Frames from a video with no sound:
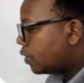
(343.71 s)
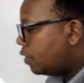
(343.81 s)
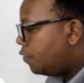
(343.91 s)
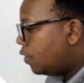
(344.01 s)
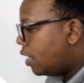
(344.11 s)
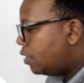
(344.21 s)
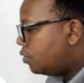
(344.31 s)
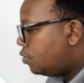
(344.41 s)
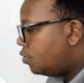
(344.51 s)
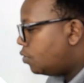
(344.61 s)
If you get
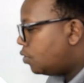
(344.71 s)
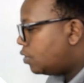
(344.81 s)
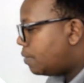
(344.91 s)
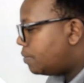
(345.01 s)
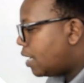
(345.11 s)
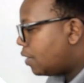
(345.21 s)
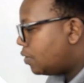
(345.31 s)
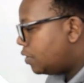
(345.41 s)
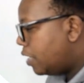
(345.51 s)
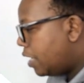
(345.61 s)
to draw some
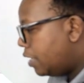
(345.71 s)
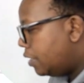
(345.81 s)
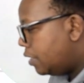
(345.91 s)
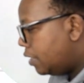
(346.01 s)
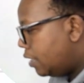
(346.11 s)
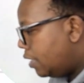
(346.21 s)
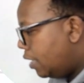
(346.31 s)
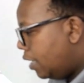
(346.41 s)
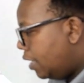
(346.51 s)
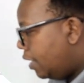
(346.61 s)
circles here,
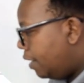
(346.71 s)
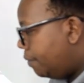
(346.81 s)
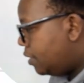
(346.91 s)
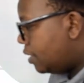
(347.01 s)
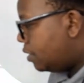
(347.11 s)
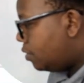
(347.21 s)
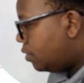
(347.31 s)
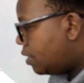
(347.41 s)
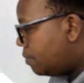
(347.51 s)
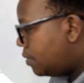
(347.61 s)
let me just draw
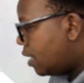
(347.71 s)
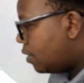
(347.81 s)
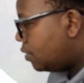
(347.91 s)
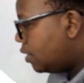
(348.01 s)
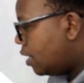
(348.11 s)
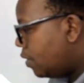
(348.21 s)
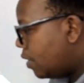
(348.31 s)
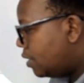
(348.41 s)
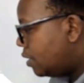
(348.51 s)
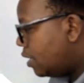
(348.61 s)
some circles here. You
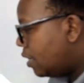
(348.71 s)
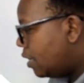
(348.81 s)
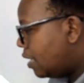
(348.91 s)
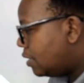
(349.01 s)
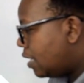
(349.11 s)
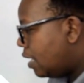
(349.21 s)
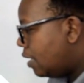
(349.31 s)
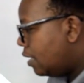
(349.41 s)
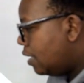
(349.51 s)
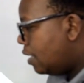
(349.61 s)
can see that's a
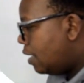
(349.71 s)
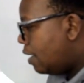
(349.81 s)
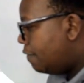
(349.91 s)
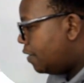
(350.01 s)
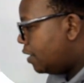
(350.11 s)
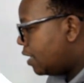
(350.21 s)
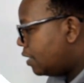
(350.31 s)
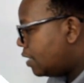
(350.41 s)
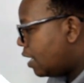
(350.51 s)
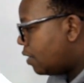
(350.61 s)
very
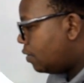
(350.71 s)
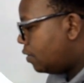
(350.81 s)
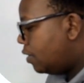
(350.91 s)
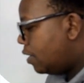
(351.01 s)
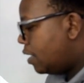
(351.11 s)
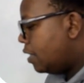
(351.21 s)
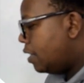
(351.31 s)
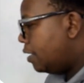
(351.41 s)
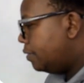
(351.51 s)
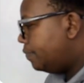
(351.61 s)
nice circle right there.